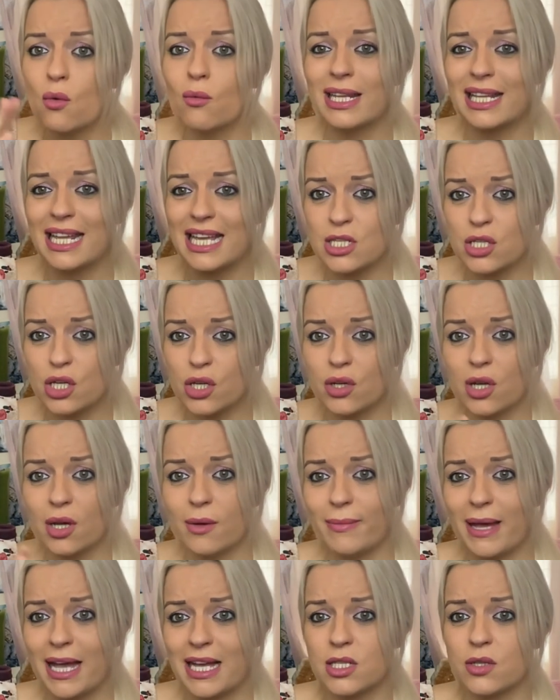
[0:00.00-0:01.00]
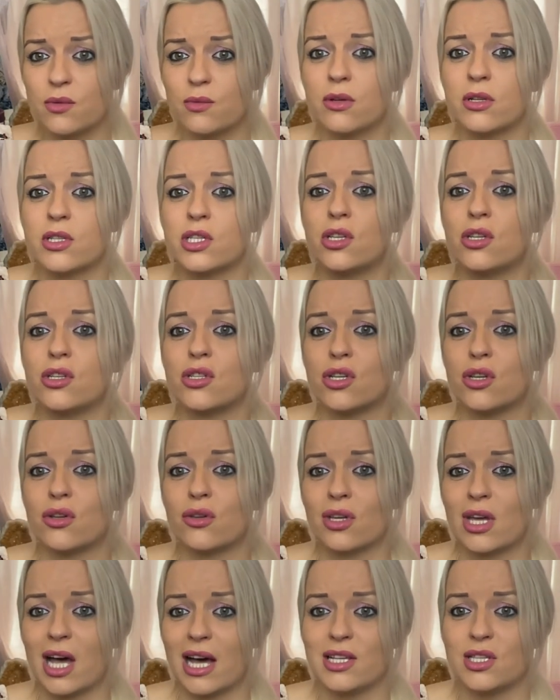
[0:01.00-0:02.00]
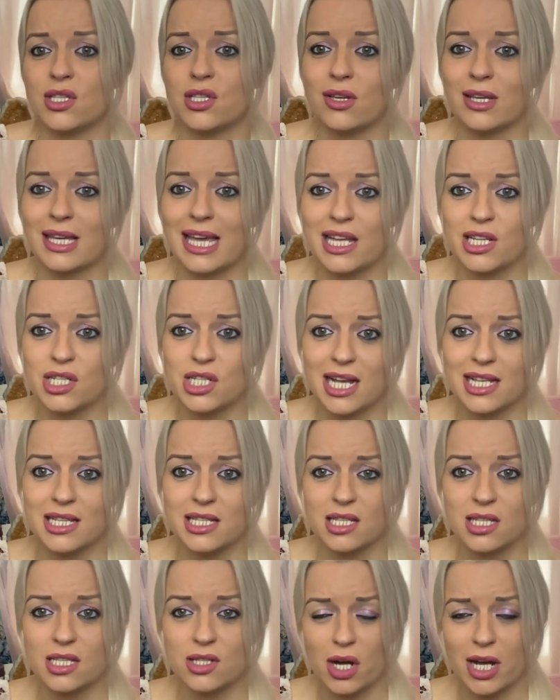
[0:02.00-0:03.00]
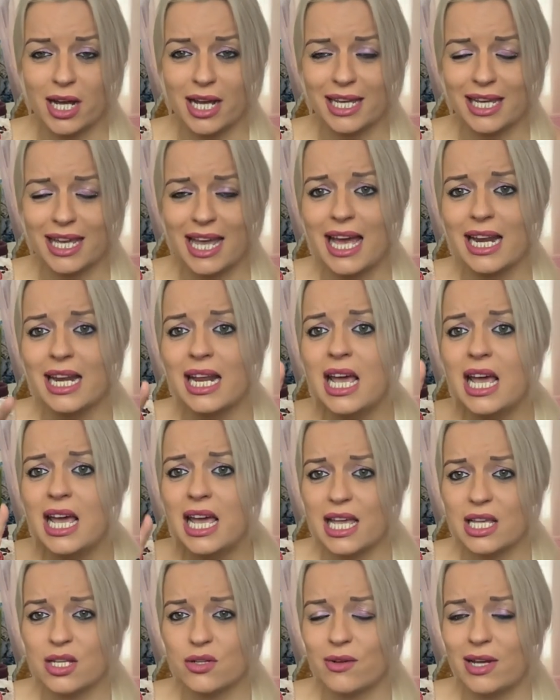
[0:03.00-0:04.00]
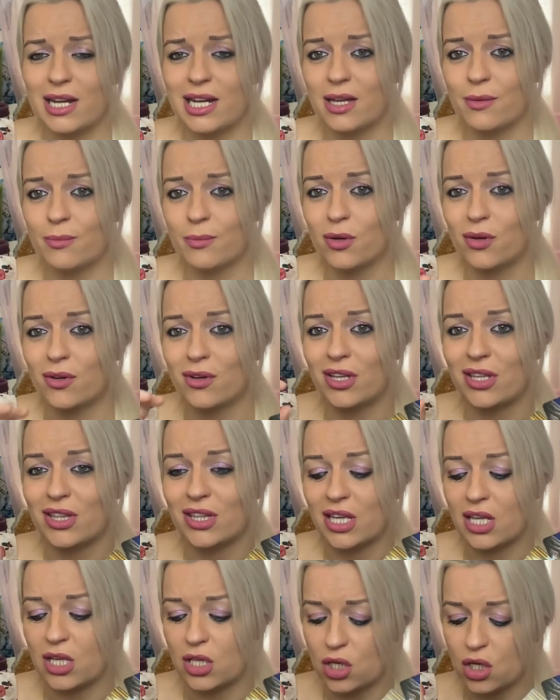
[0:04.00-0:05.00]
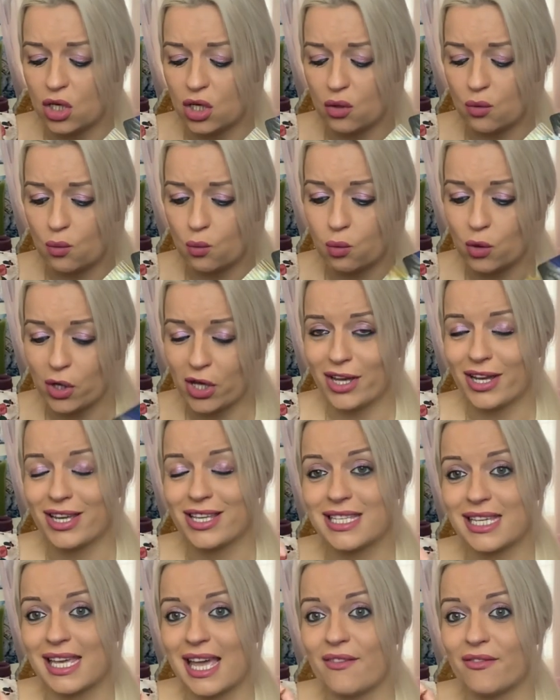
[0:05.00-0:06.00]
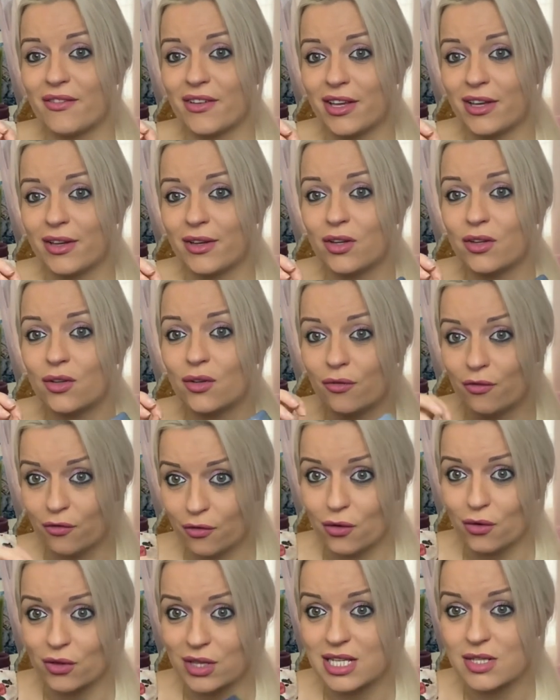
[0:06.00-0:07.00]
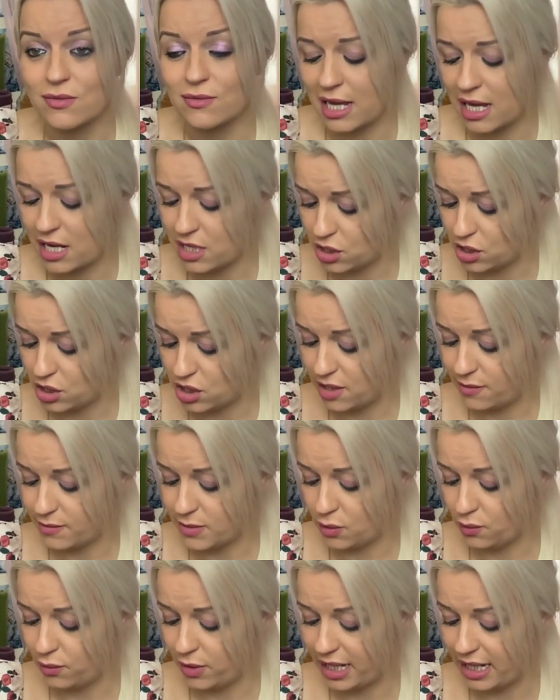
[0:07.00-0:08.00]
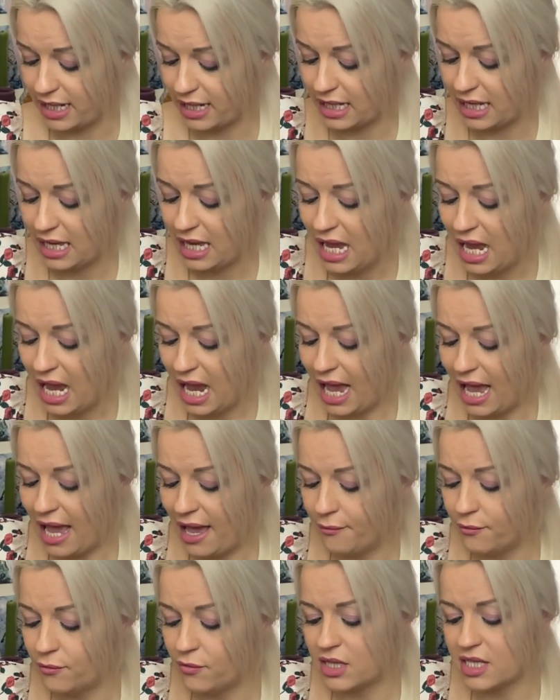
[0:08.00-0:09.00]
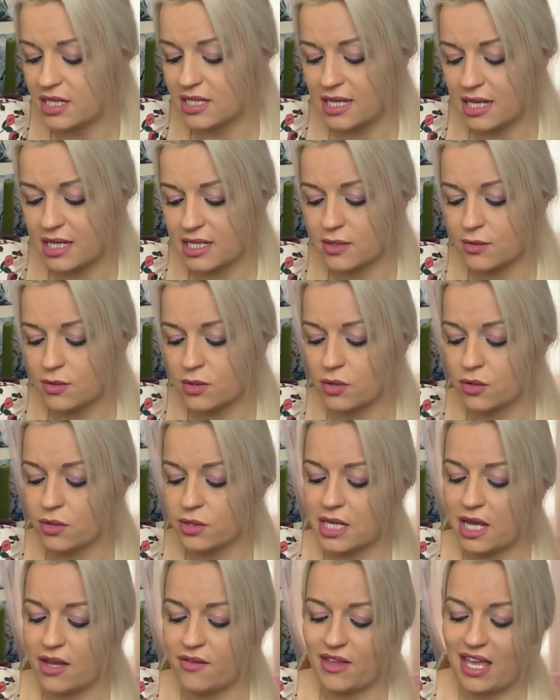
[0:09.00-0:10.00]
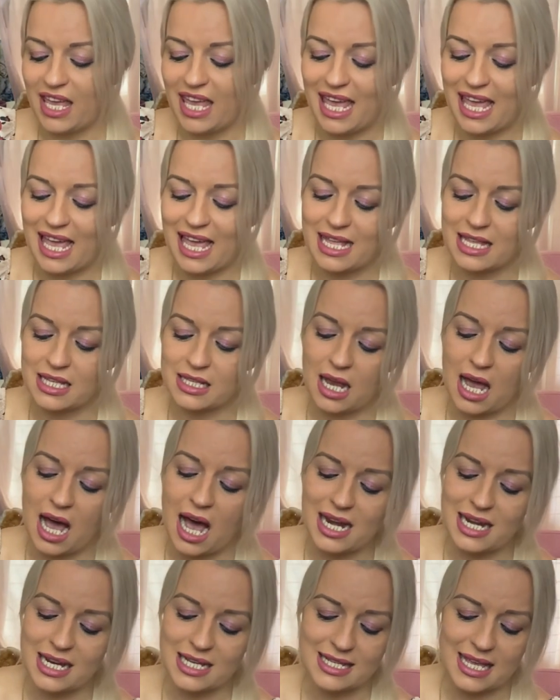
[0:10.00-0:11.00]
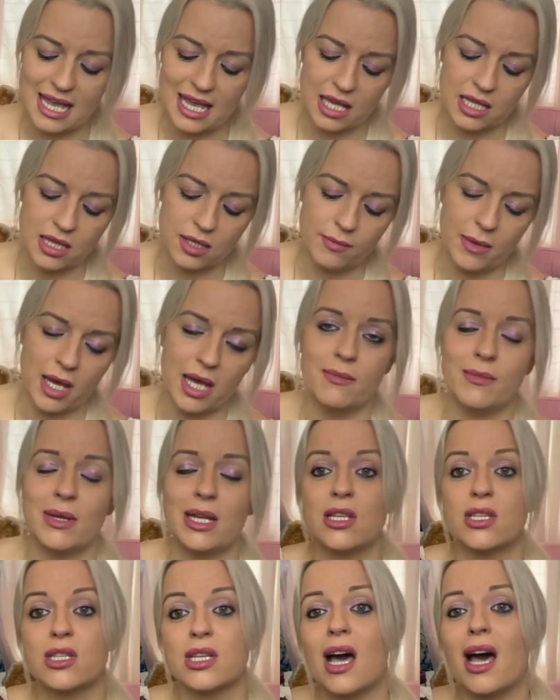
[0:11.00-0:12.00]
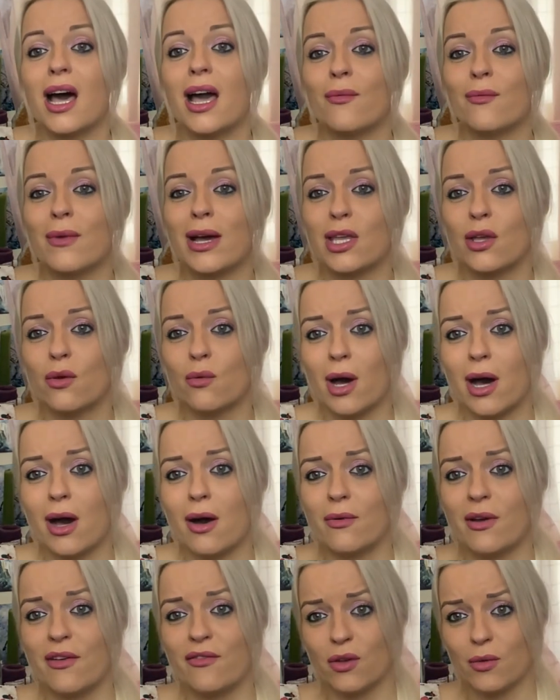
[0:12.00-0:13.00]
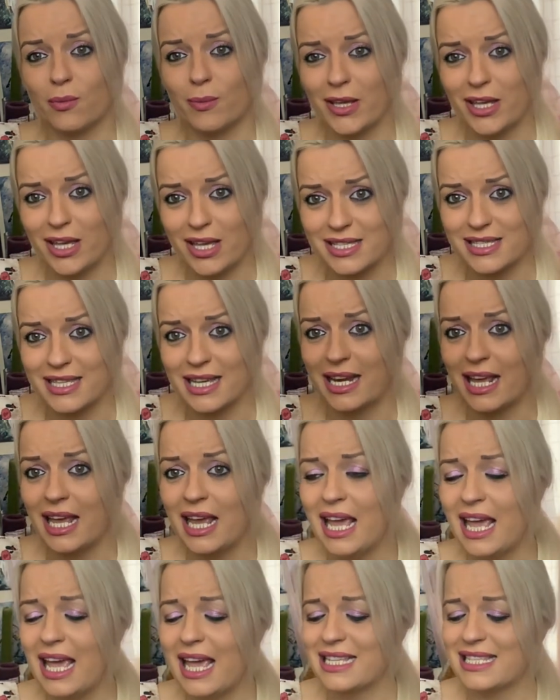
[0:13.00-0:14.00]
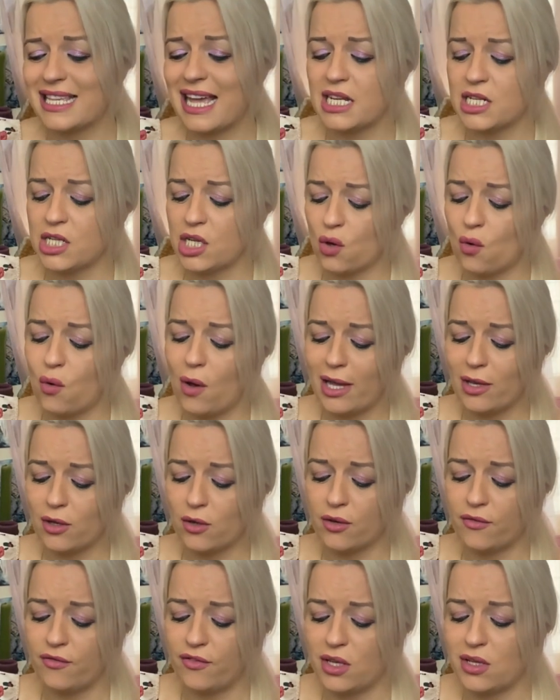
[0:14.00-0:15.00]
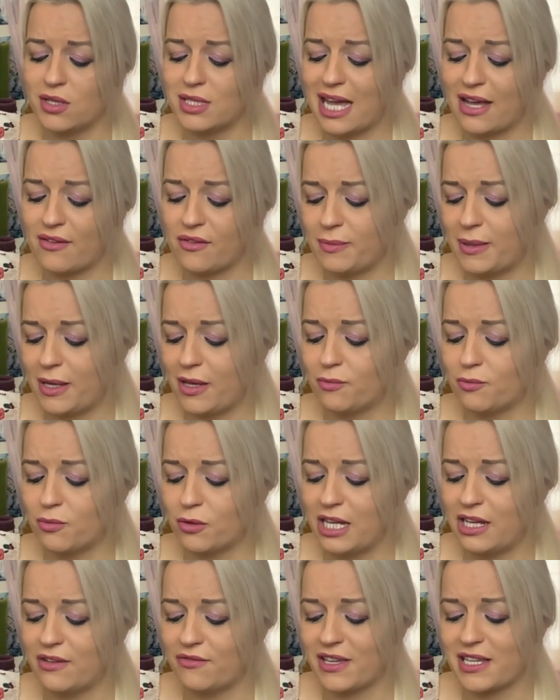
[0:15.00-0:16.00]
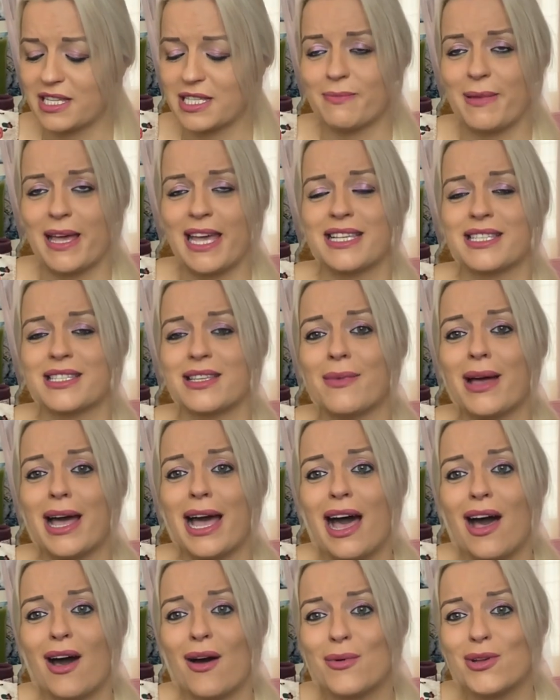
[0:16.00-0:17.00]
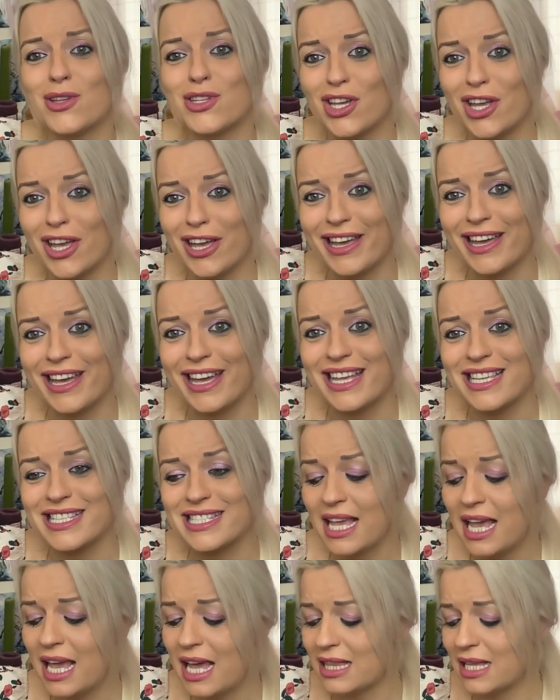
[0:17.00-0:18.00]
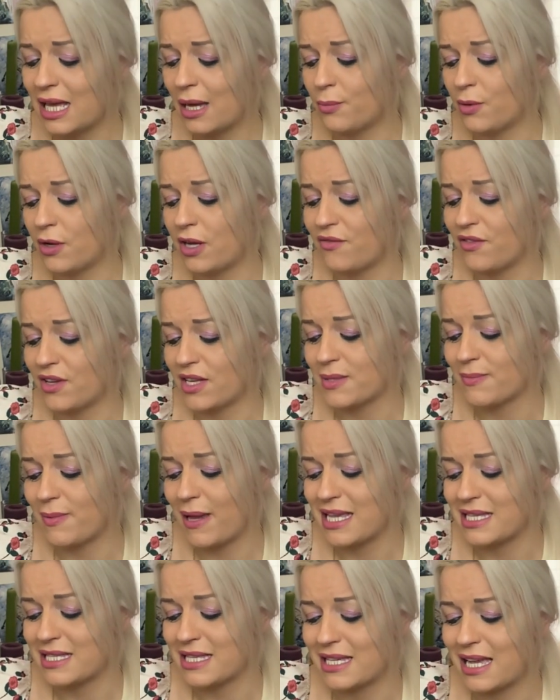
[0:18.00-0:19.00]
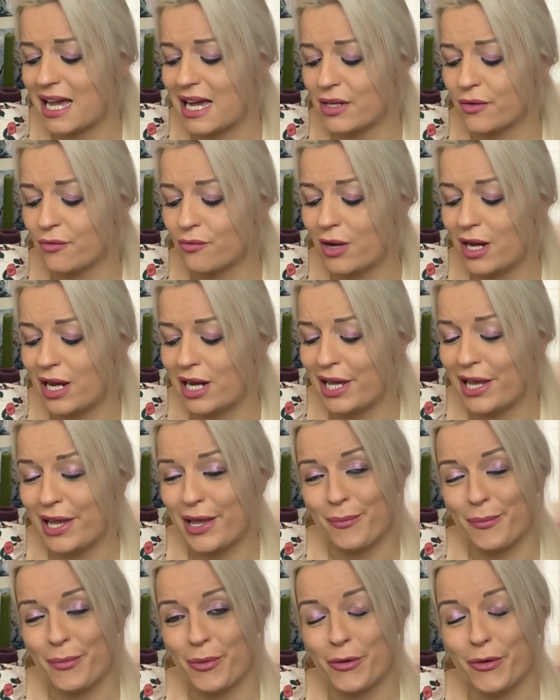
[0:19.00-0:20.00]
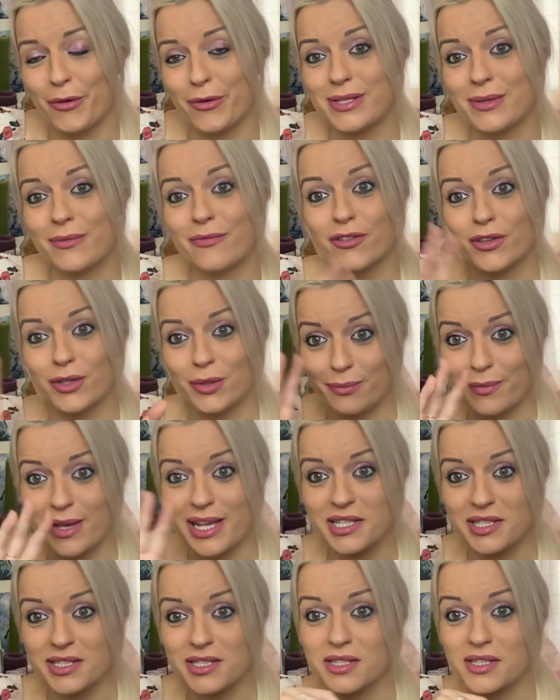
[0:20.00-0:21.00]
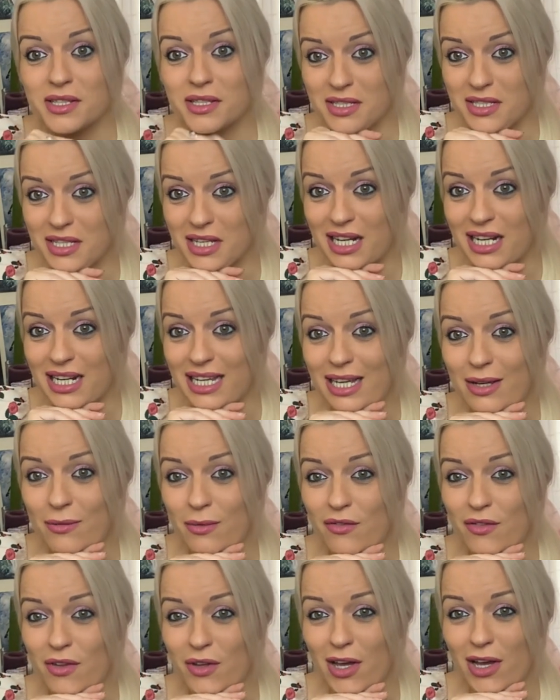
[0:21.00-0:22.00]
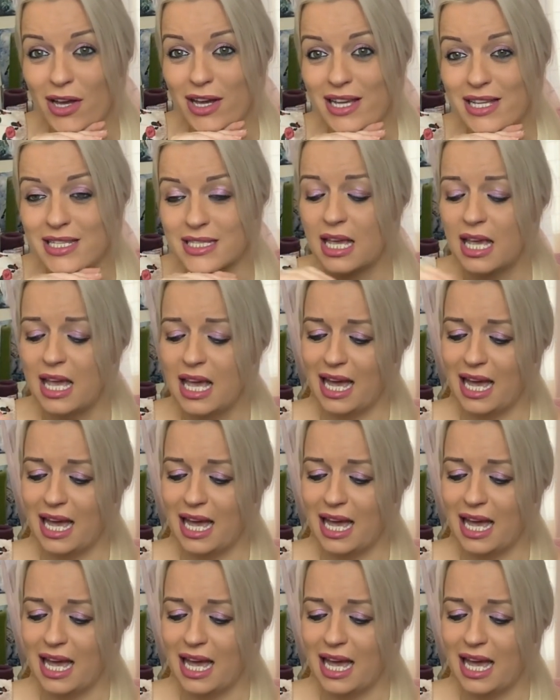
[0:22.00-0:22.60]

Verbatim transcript: When they do come back towards you, you do guys do get a chance to try again. It's really important that you work together for this relationship to work. Um, with the Six of Swords over here, kind of saying at the moment in time where you are with your person, it's actually quite good for you to have a bit of breathing space. No matter how much it hurts, that breathing space is kind of really important for the mists to clear with you guys.